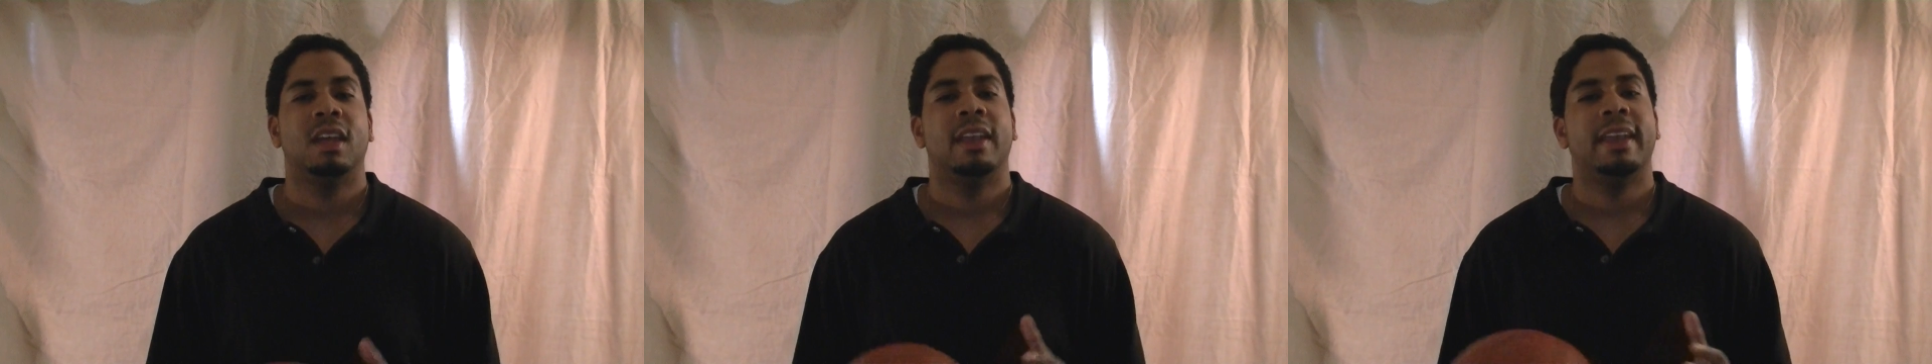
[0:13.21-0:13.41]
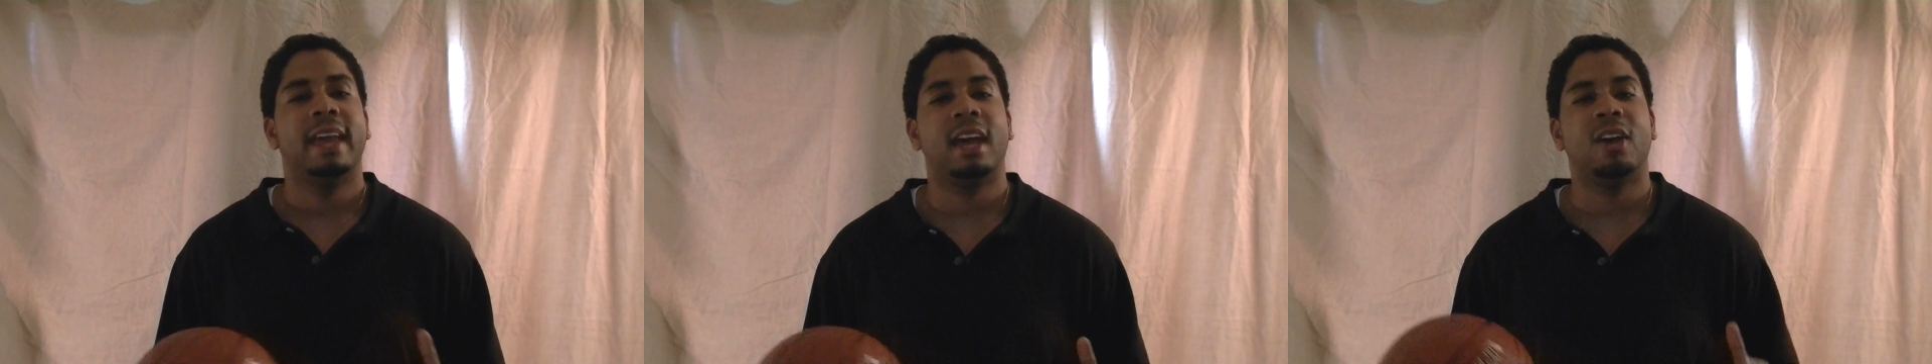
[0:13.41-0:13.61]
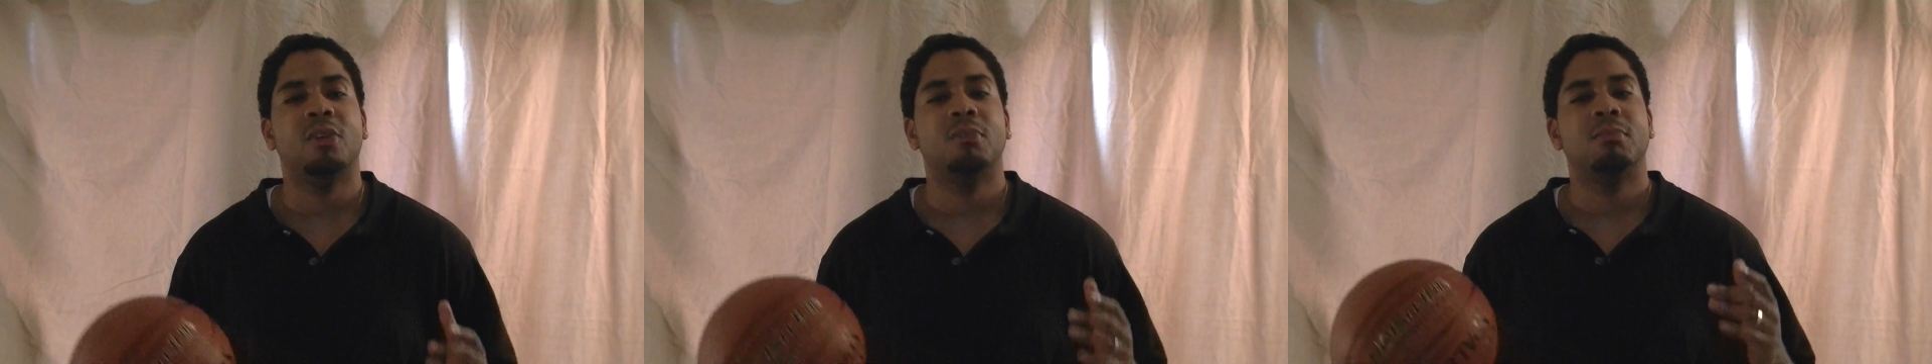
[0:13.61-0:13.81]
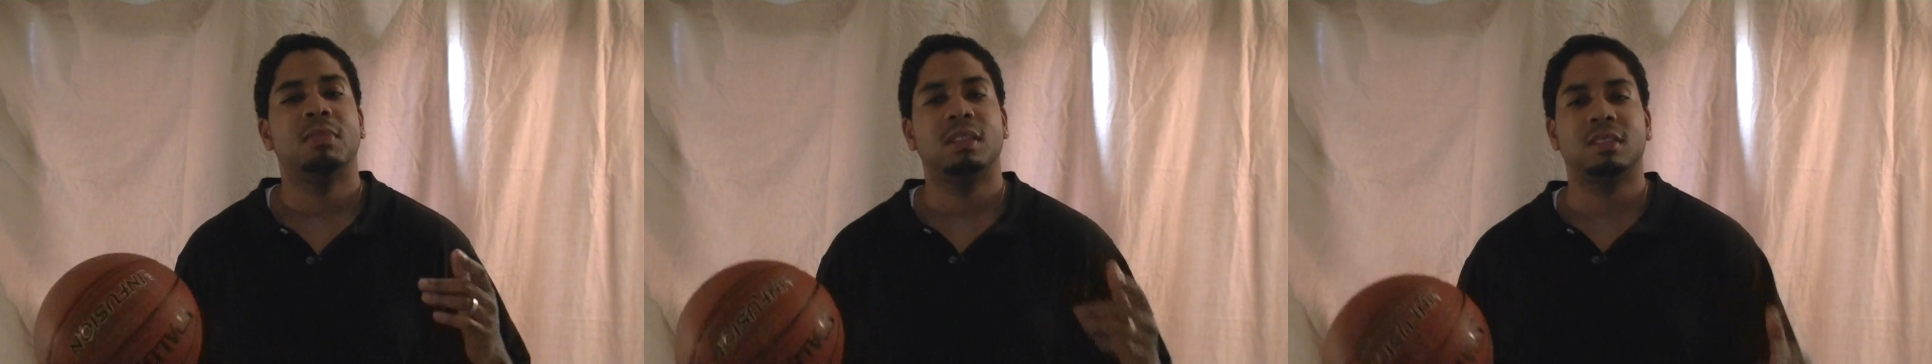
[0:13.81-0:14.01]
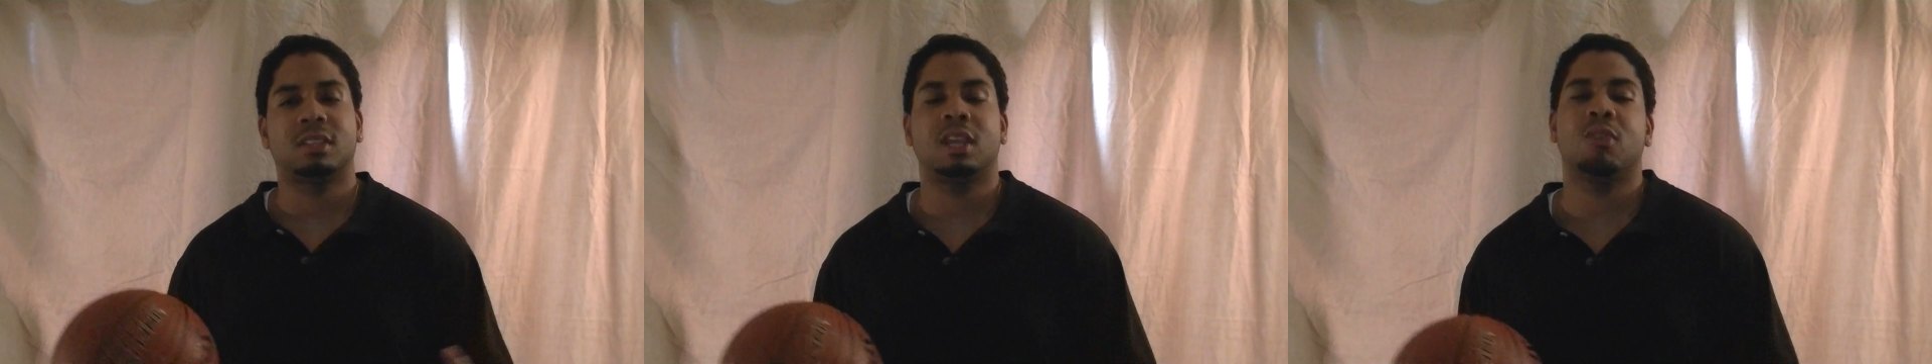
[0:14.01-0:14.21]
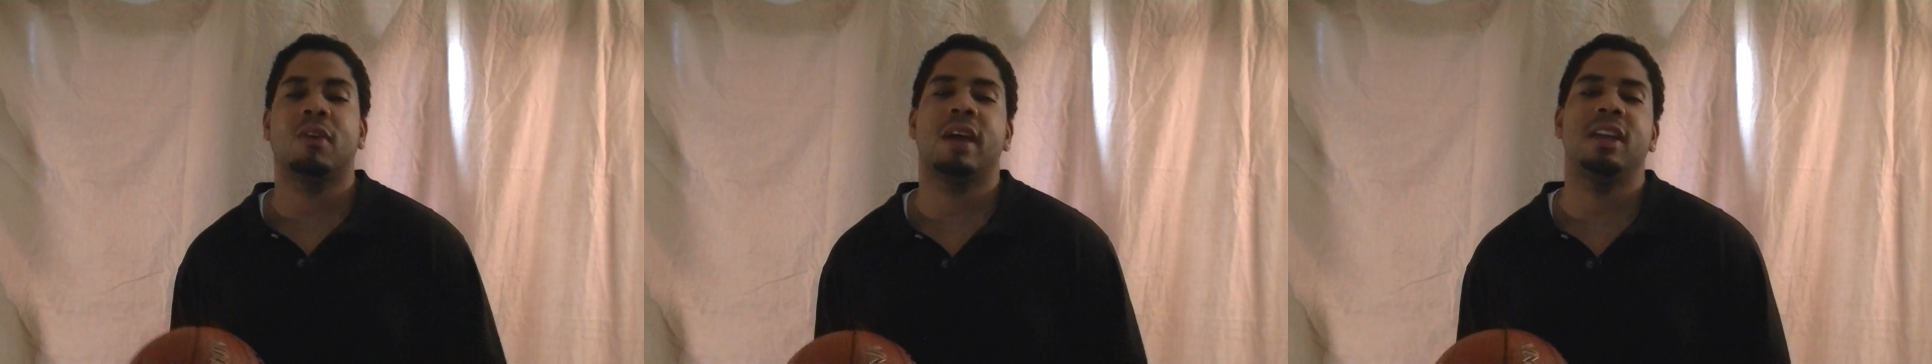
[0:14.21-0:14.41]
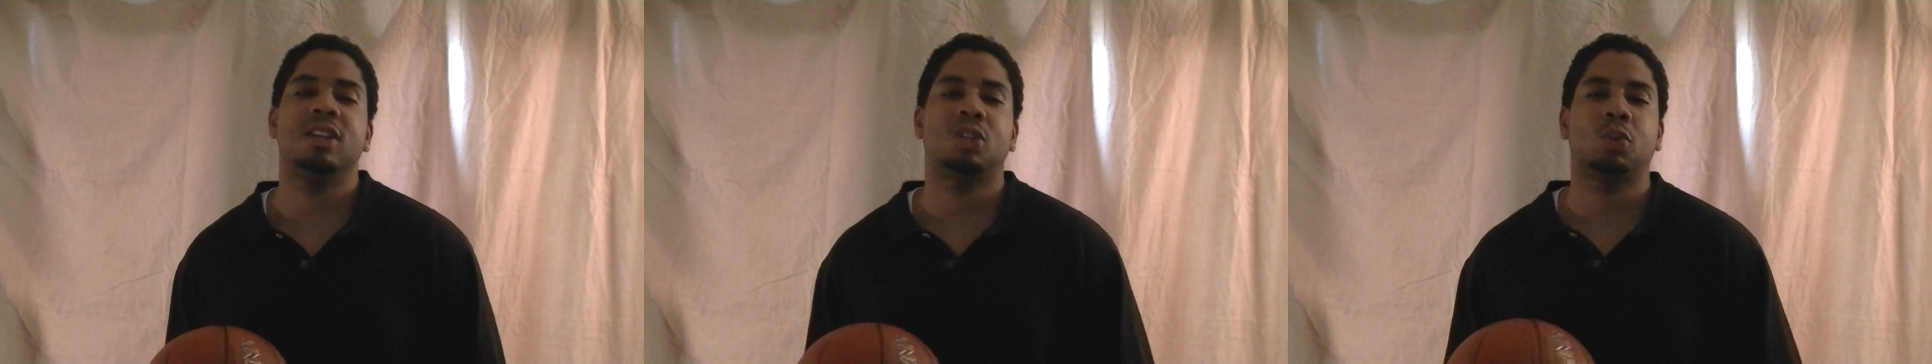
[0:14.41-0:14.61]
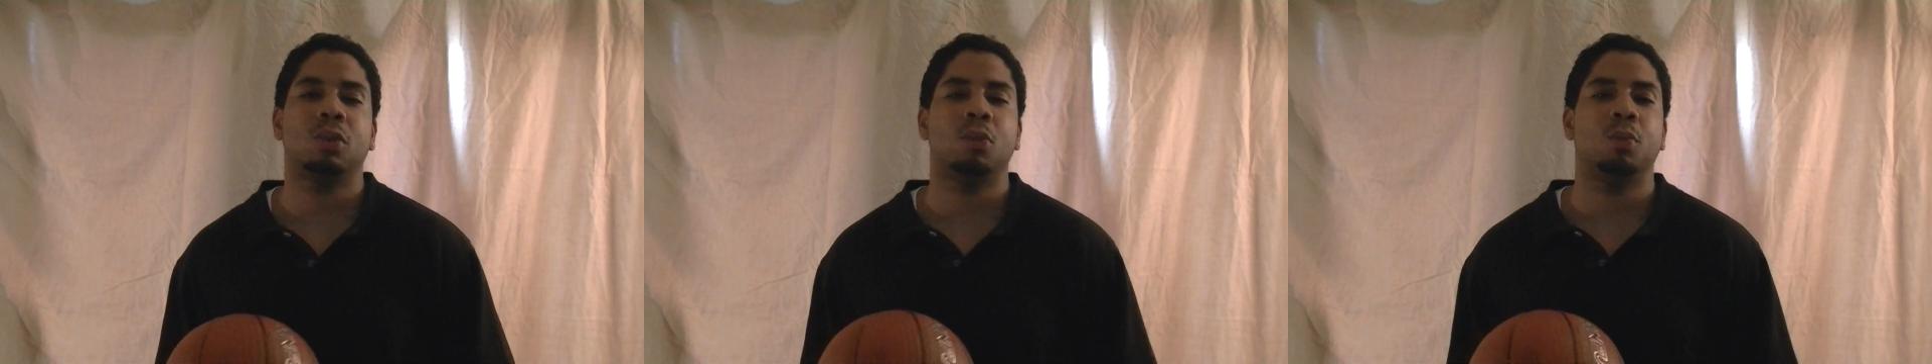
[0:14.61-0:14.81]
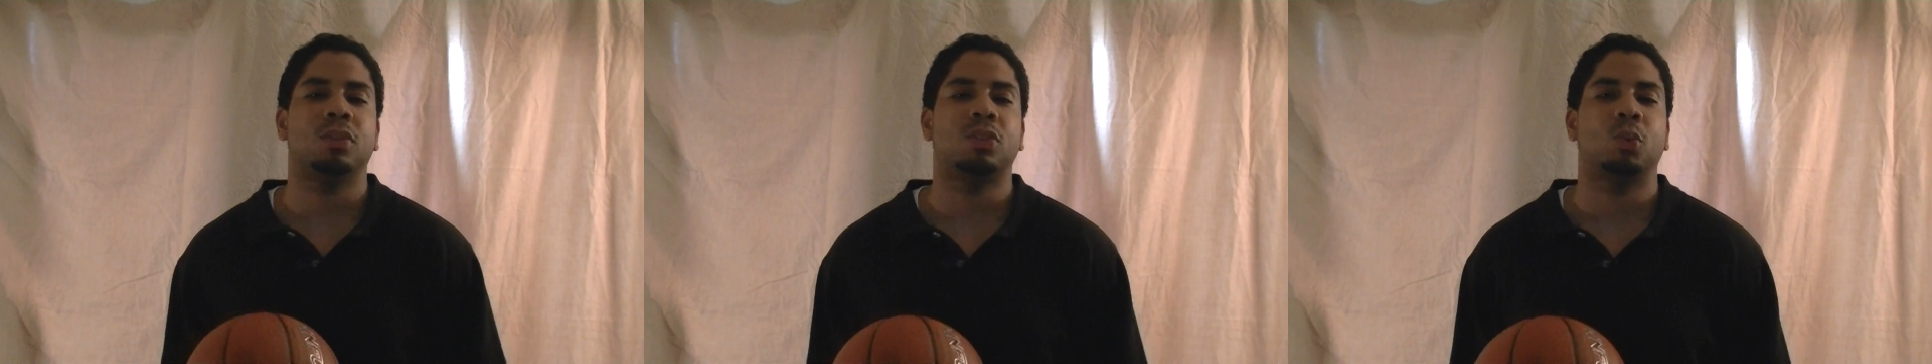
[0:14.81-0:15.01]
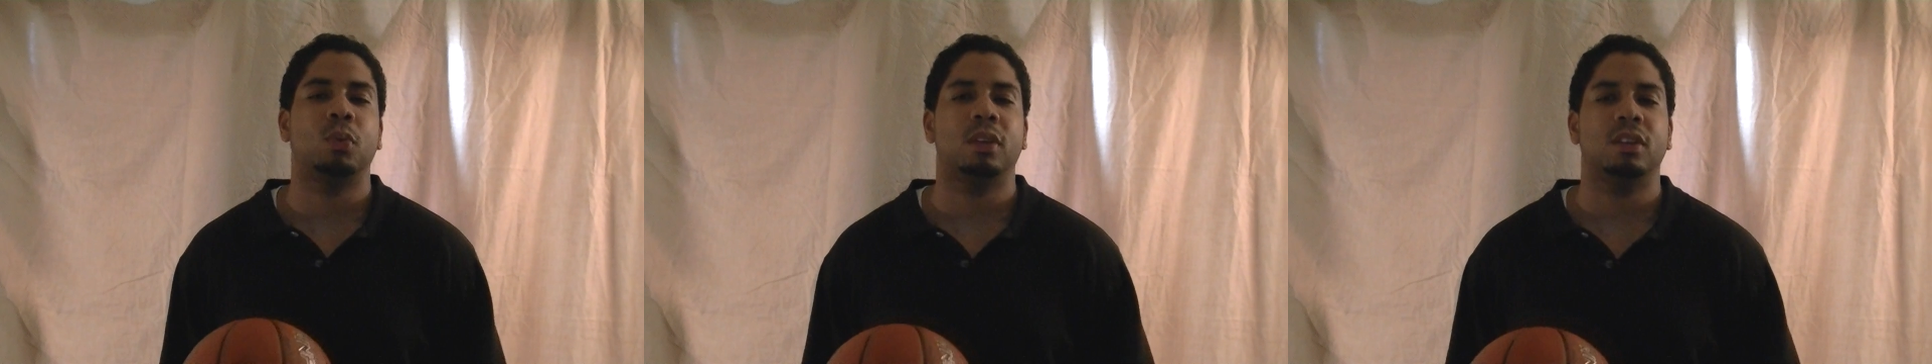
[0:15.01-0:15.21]
Now, let's get right into it
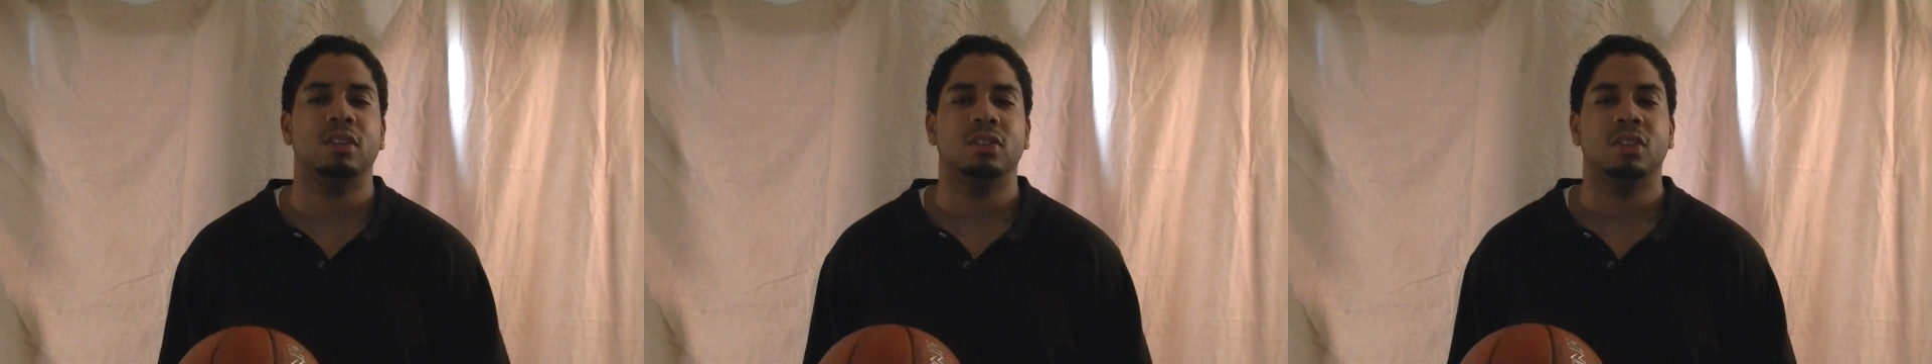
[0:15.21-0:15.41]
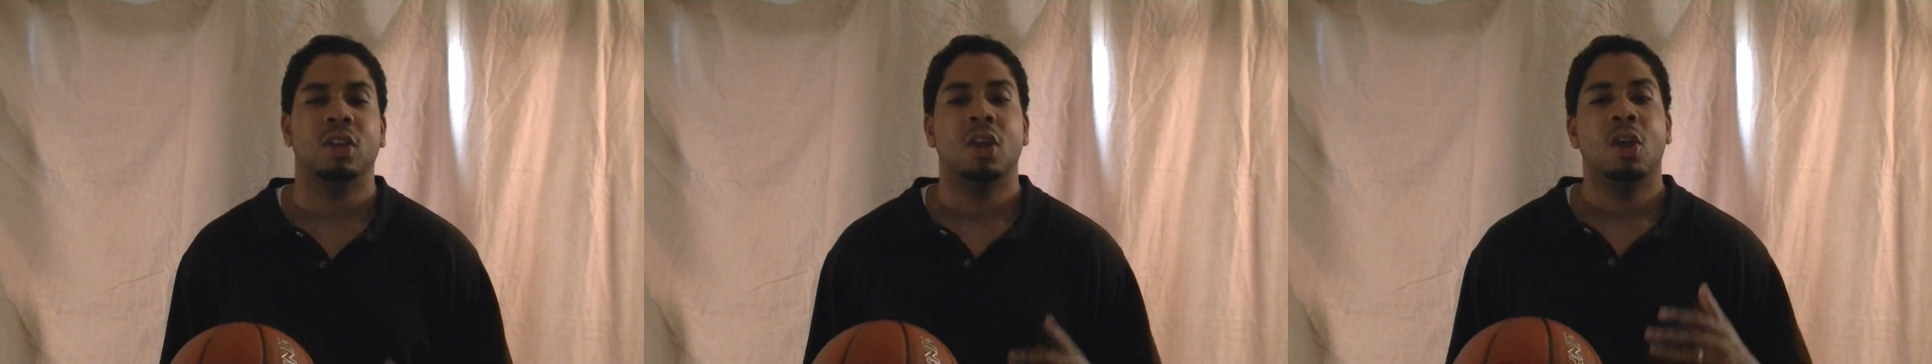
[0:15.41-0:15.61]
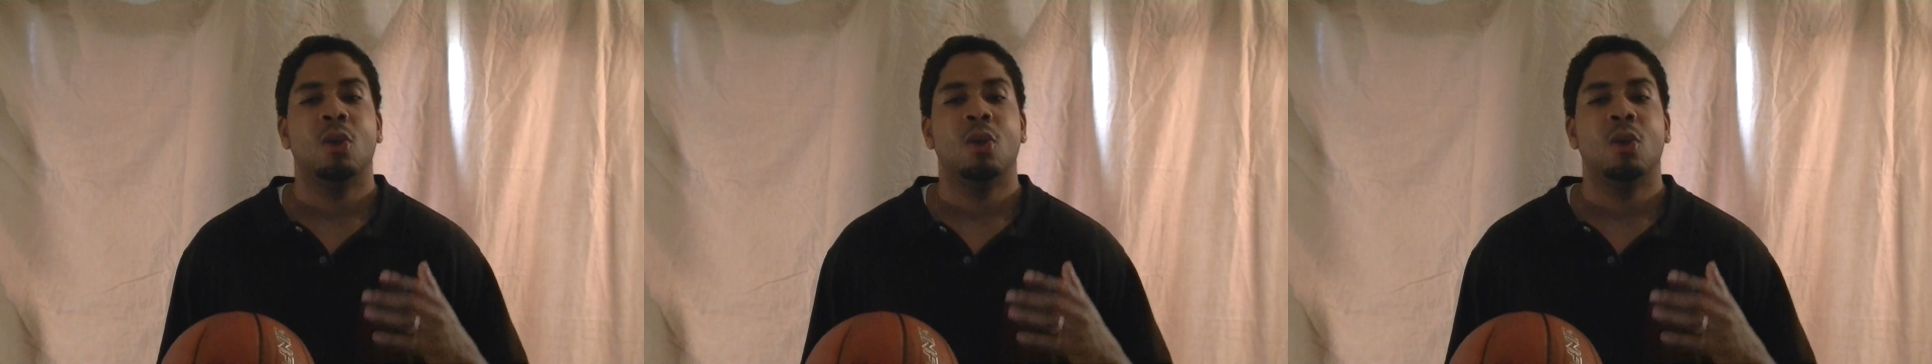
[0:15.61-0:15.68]
with the winners.